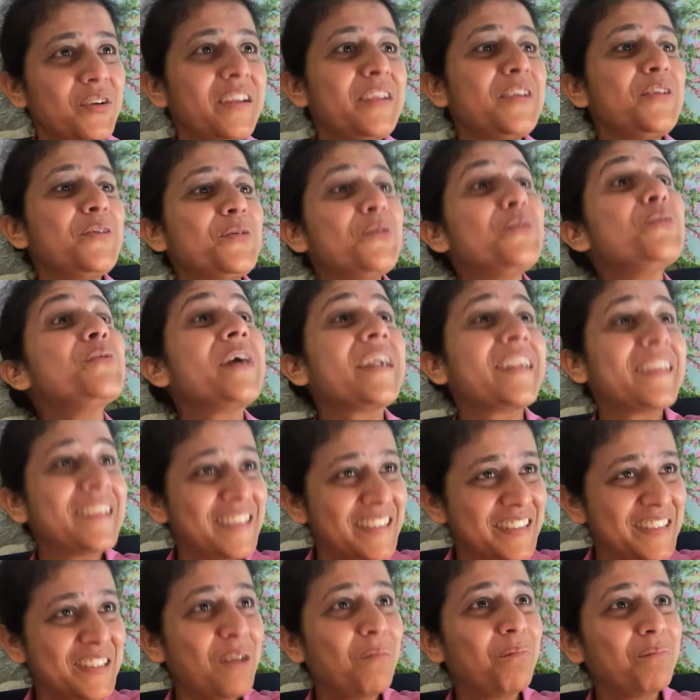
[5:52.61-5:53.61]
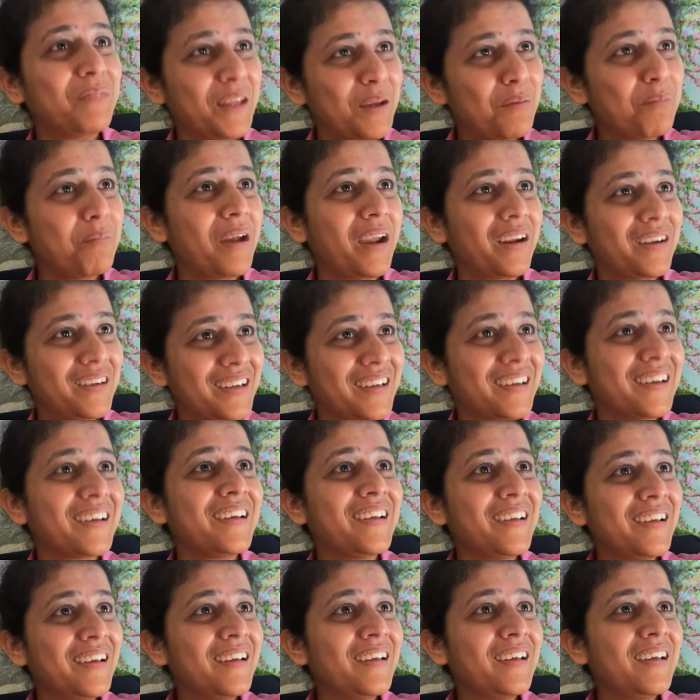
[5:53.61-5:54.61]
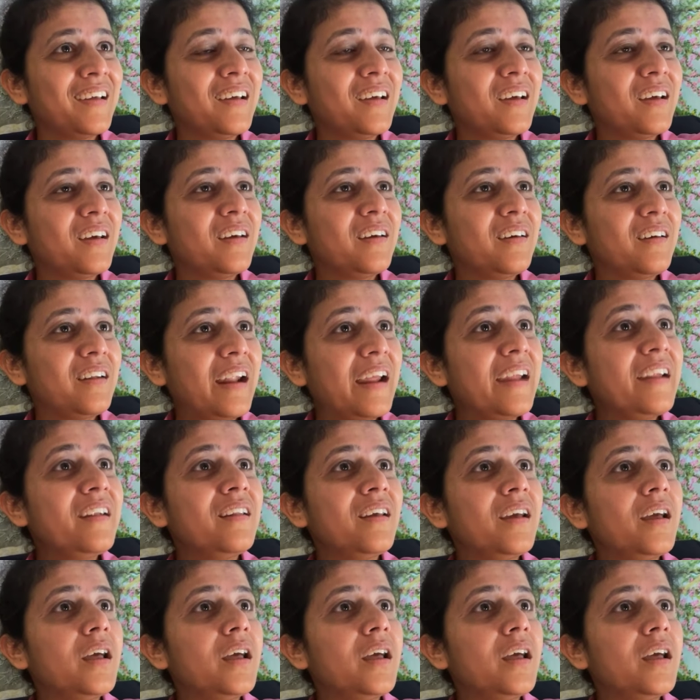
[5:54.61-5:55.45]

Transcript: you do at least something better, right?